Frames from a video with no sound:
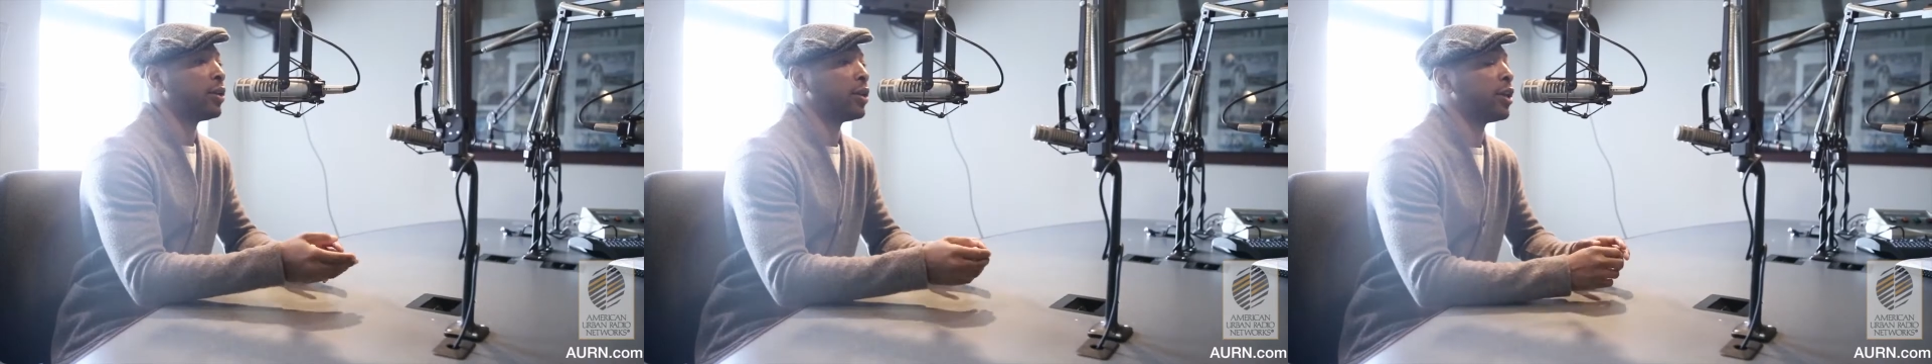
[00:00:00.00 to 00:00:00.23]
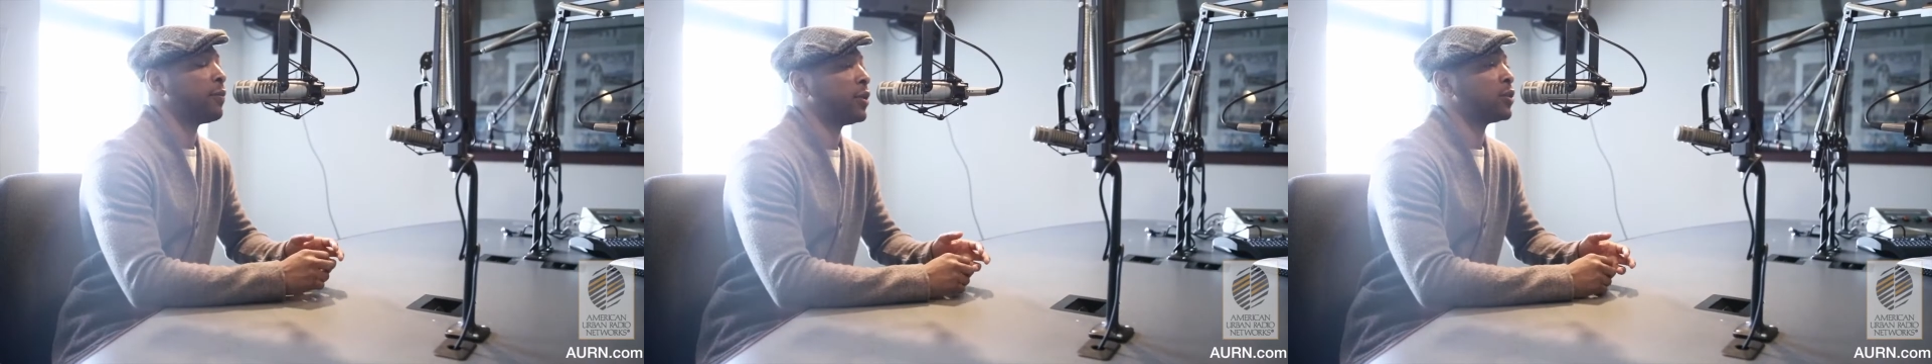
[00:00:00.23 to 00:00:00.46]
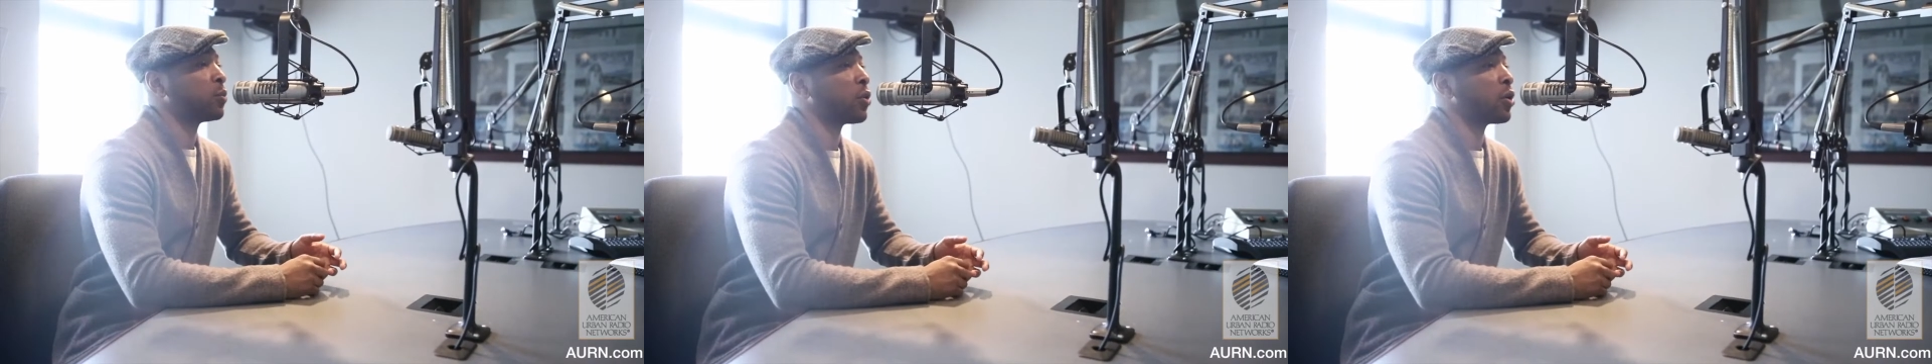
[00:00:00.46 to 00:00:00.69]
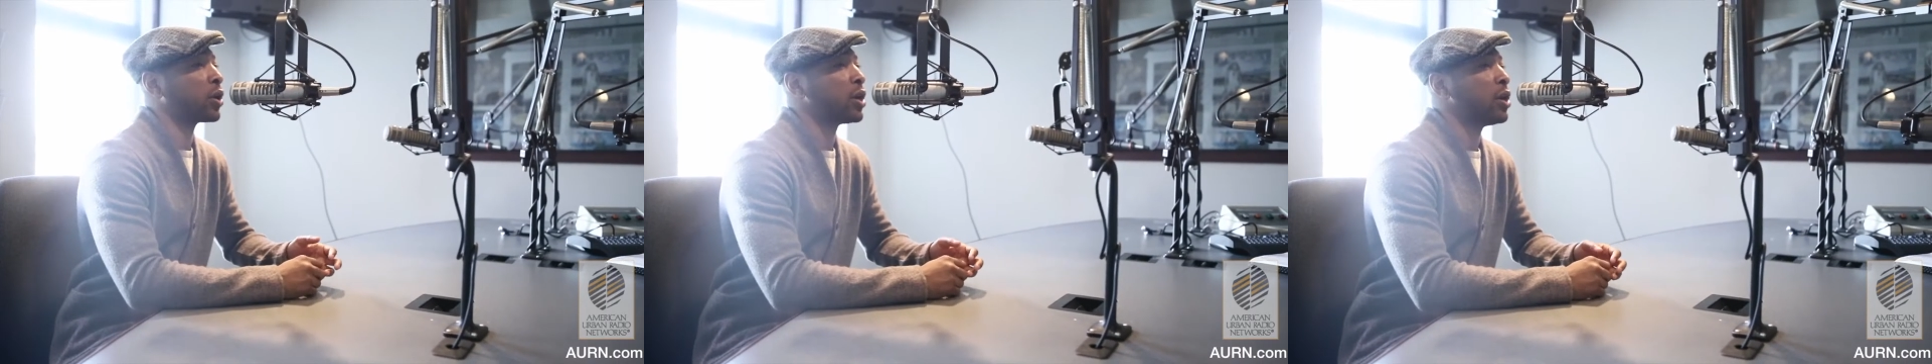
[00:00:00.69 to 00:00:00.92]
him and his
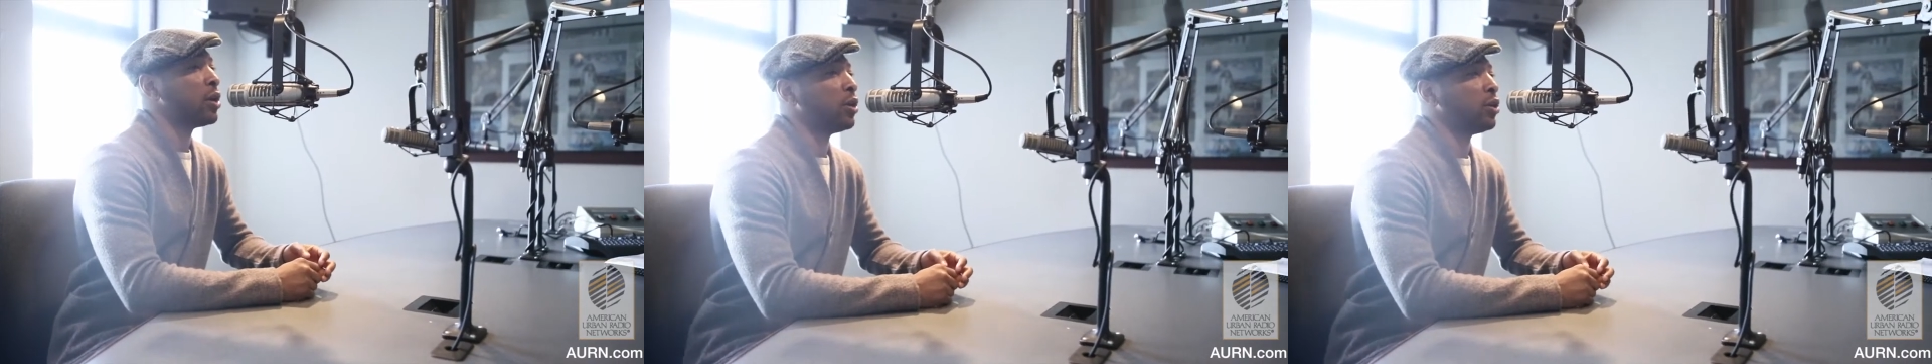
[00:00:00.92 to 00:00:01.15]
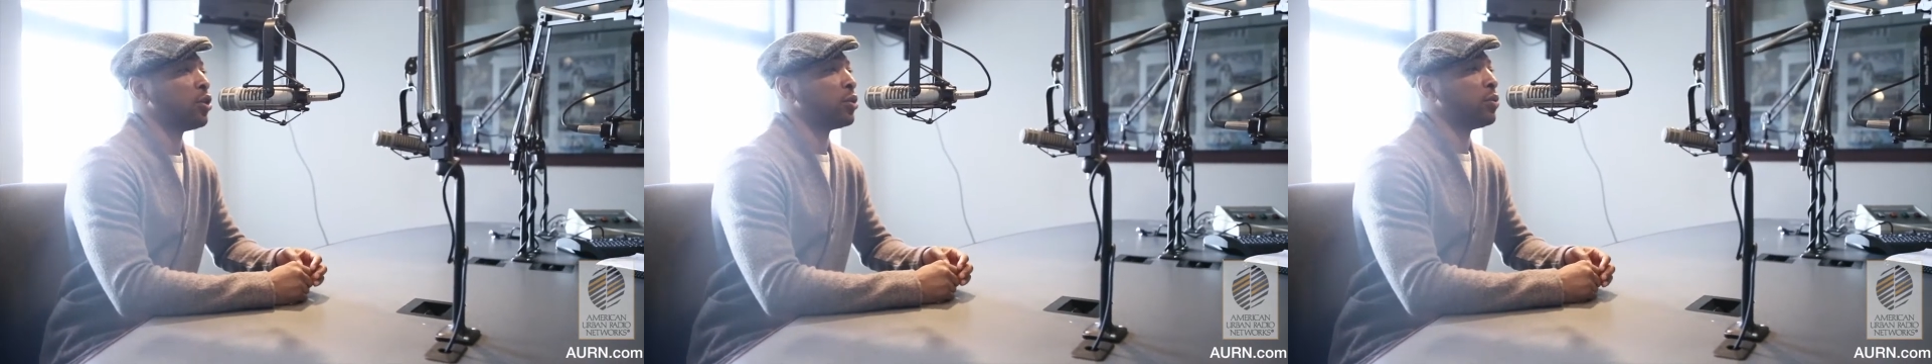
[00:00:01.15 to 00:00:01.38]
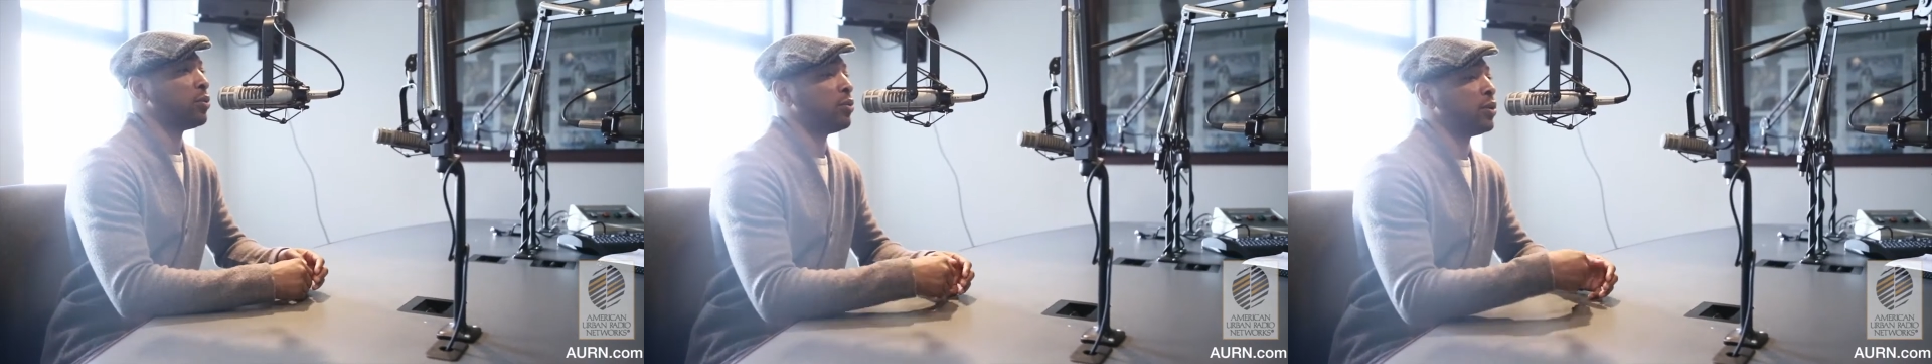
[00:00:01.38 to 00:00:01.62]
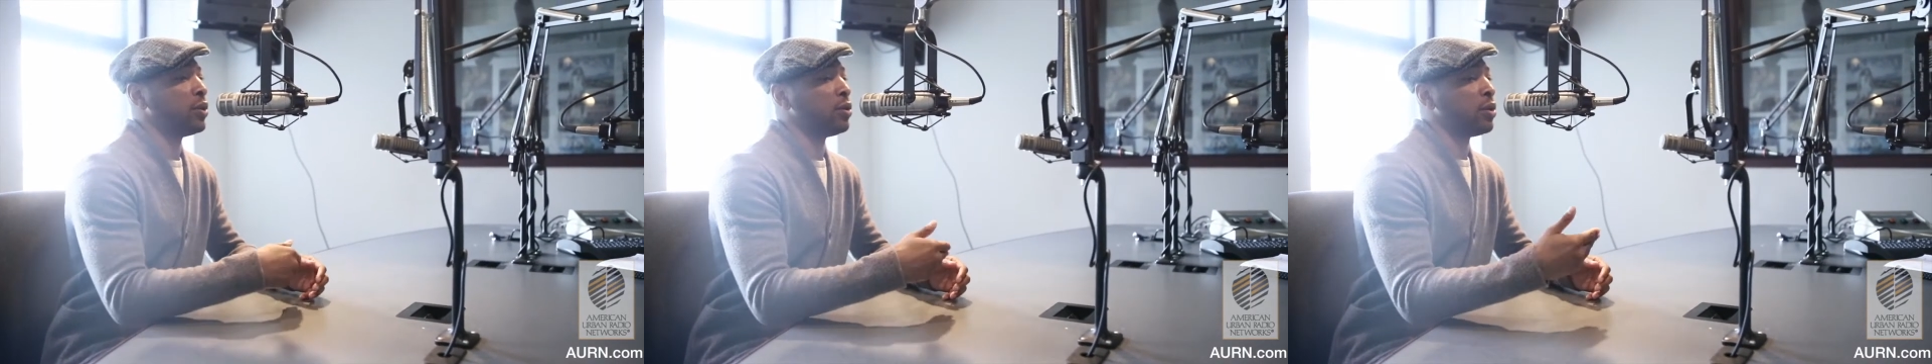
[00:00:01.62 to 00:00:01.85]
work,
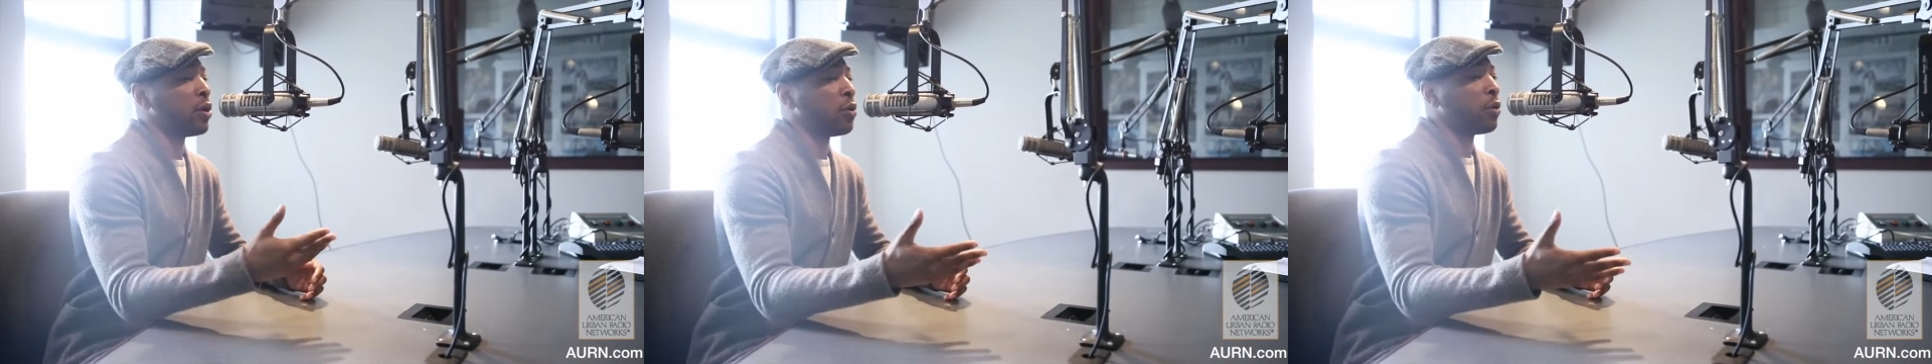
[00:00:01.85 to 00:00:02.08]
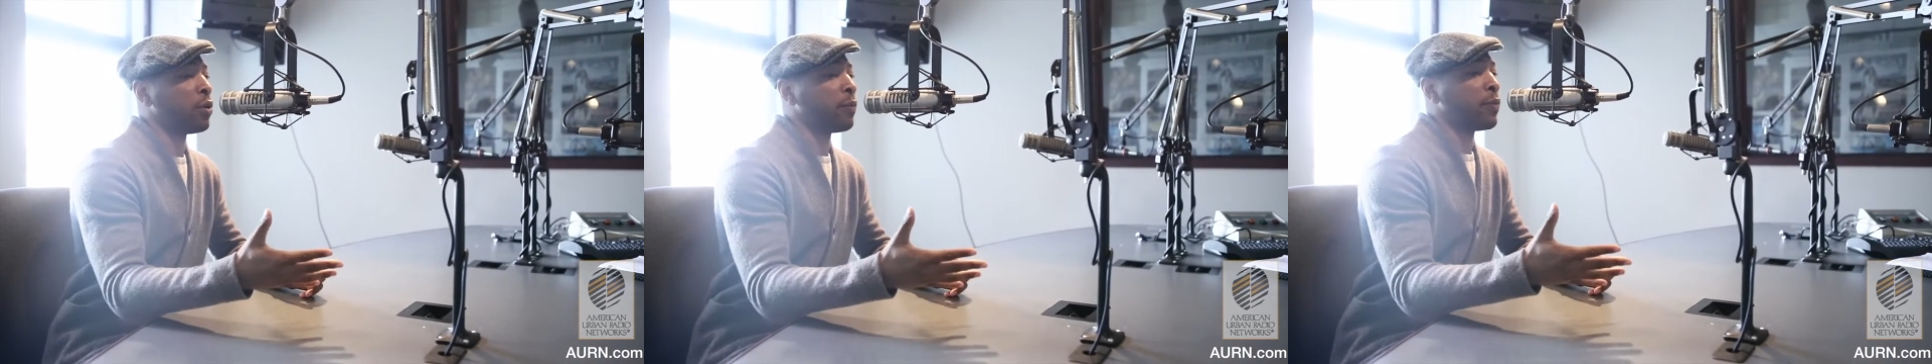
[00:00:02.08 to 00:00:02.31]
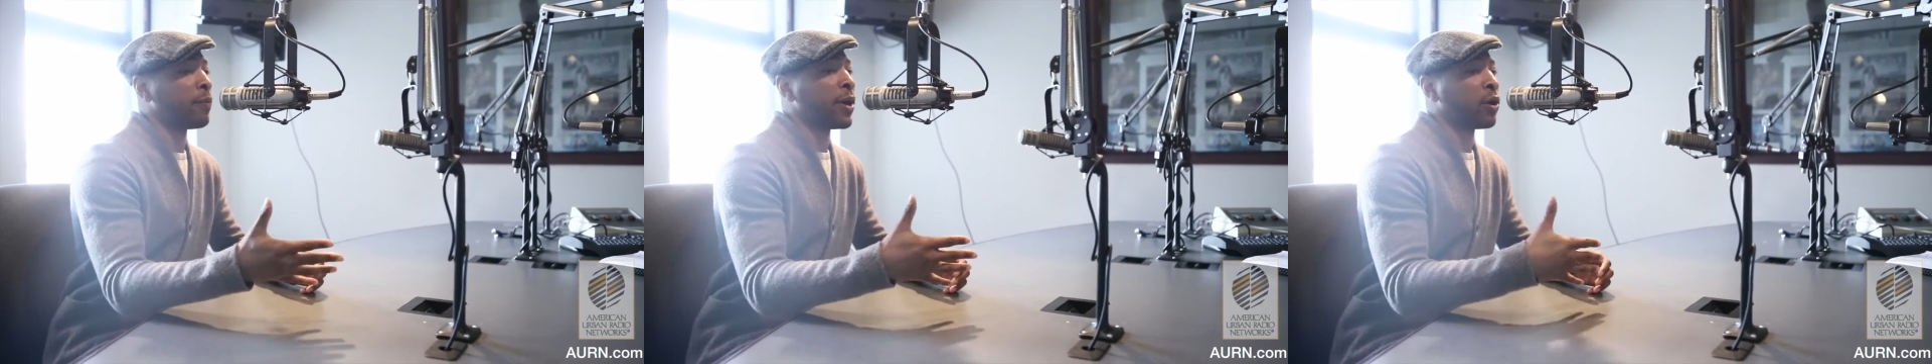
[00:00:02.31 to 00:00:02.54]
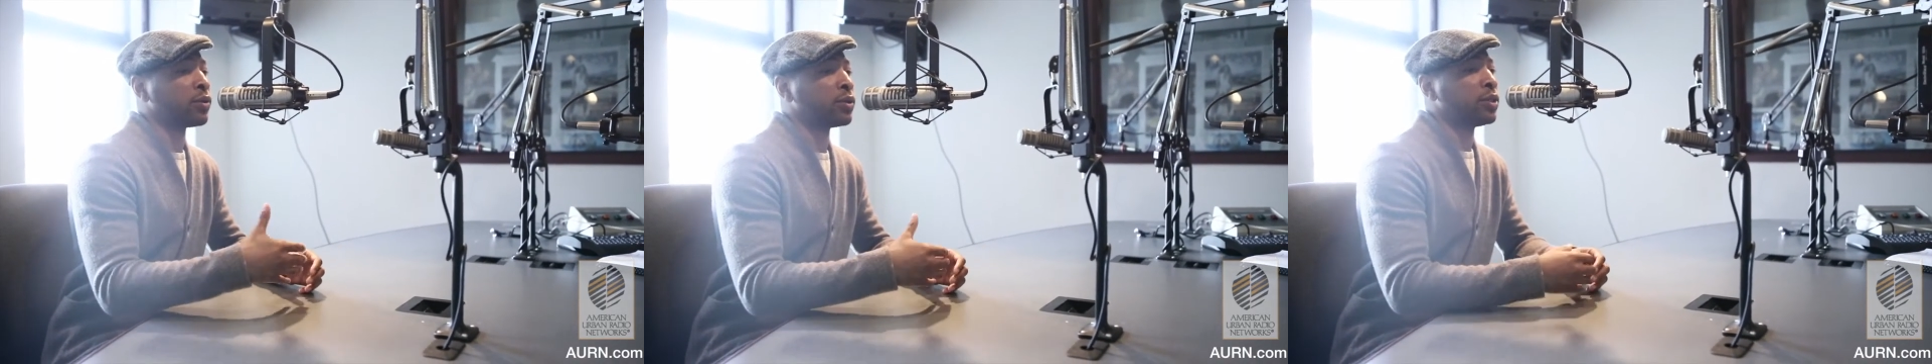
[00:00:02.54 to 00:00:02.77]
you know
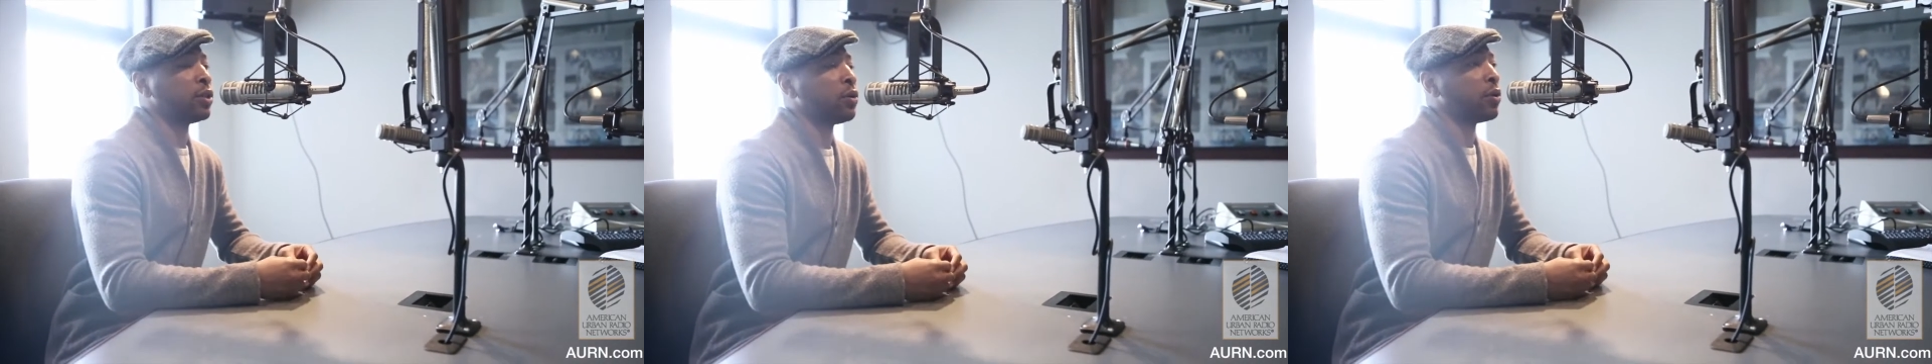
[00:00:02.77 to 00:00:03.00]
about